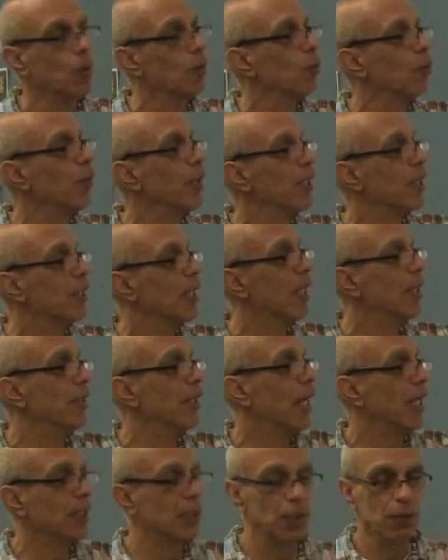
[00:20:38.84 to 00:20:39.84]
with a
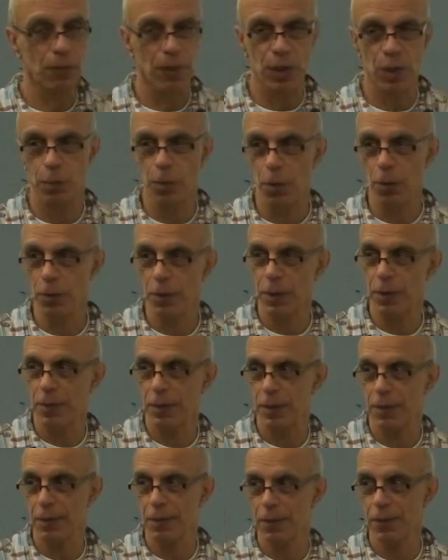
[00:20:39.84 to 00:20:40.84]
negative exponent,
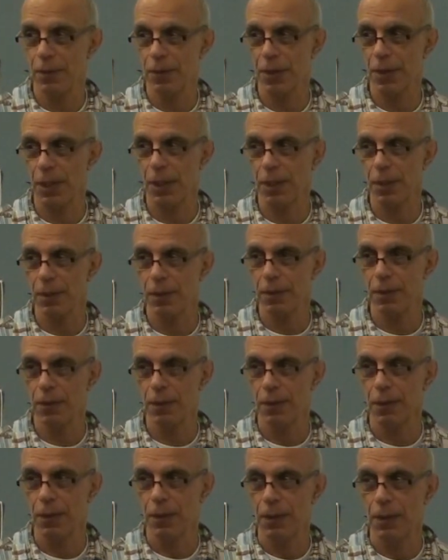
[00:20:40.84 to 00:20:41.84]
okay?
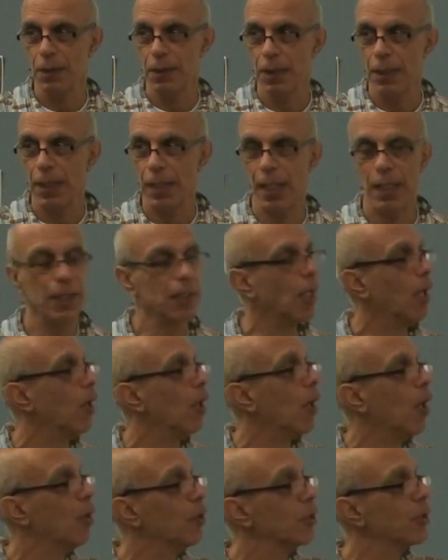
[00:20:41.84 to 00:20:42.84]
And
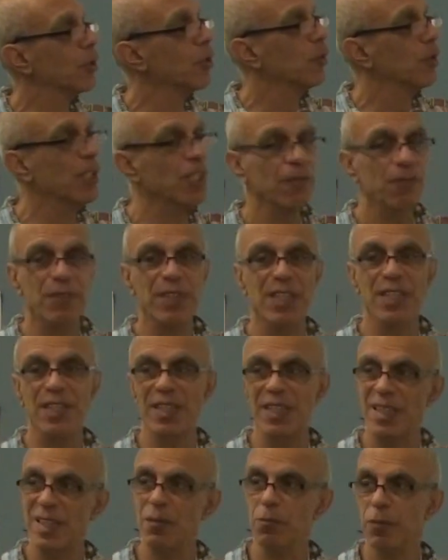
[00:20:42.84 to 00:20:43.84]
also give the
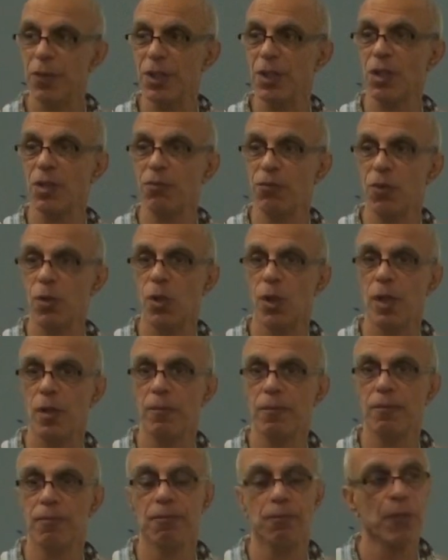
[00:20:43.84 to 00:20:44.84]
simplest form.
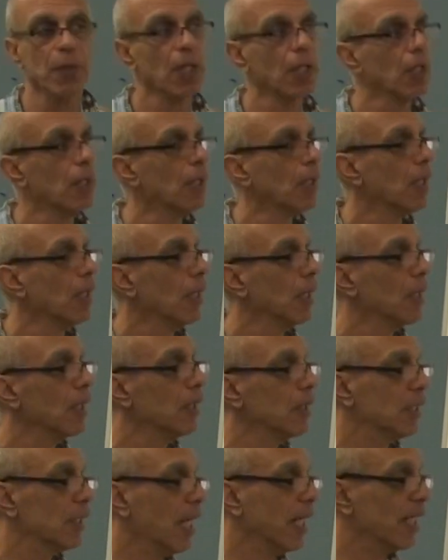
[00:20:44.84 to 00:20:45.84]

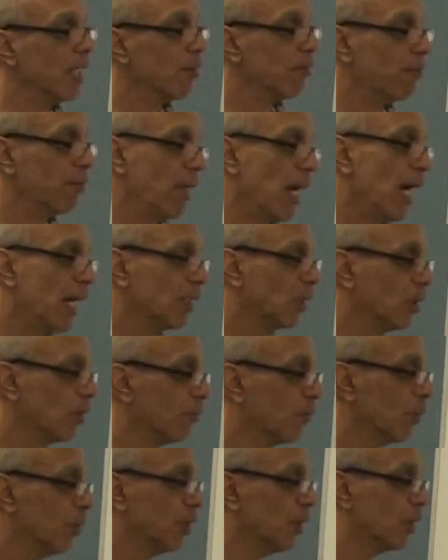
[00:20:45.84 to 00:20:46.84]
It's like a fraction,
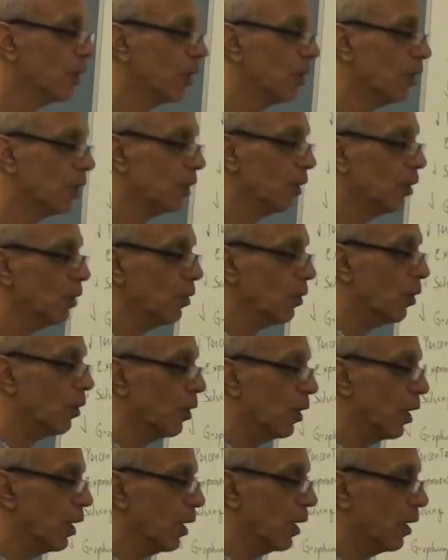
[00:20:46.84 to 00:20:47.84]
for instance. You're not
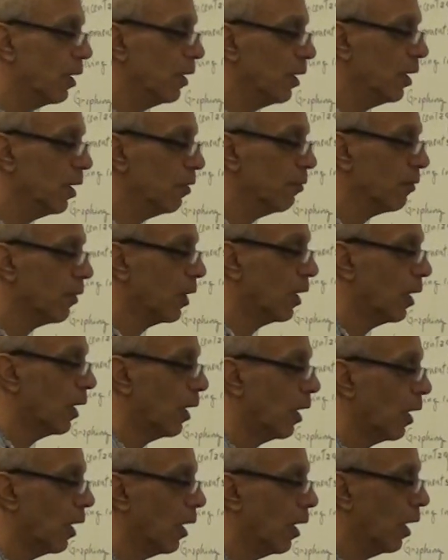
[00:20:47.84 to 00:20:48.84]
going to leave
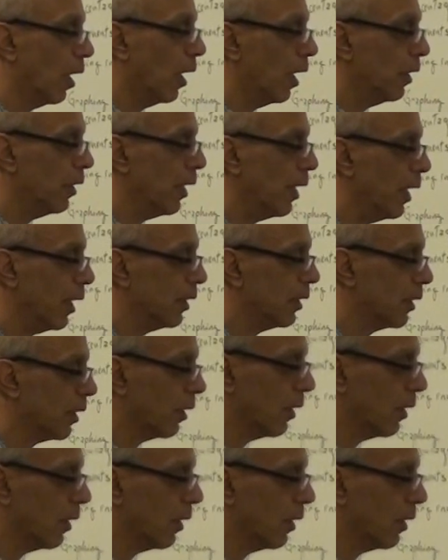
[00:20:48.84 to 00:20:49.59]
an answer